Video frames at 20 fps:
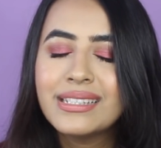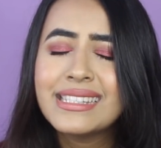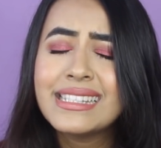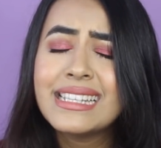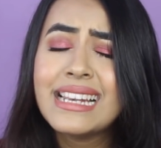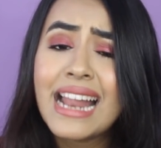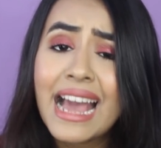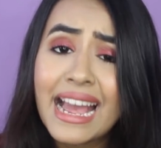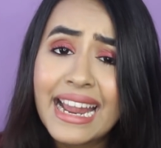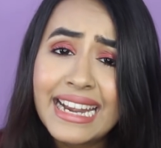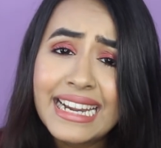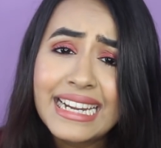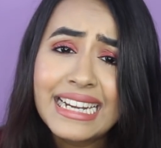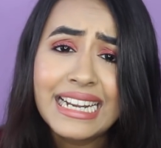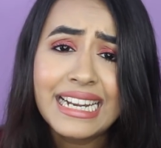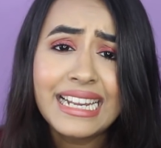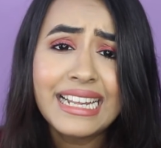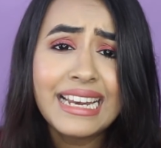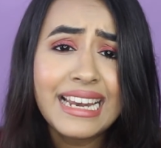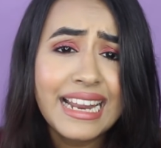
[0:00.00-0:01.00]

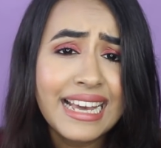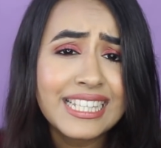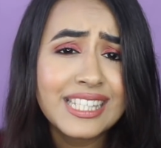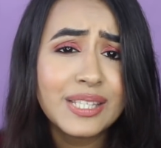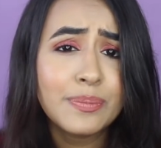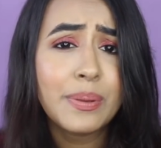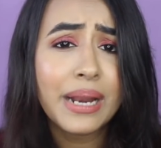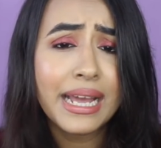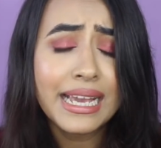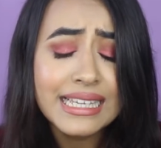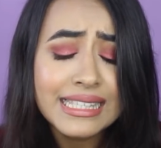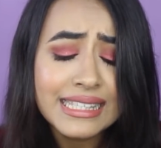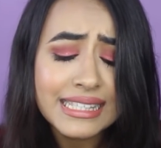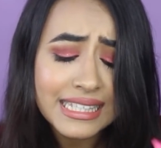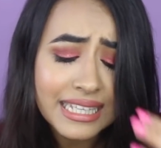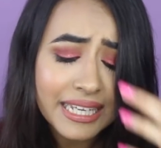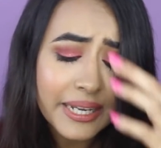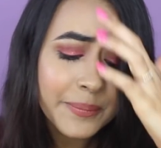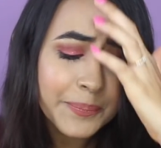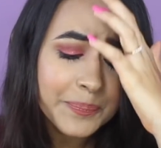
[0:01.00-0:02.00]
slightly less
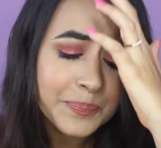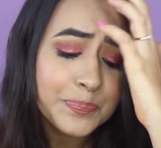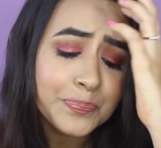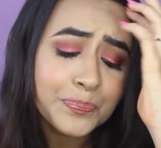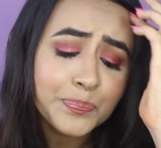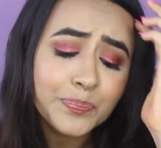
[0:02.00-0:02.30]
pricey,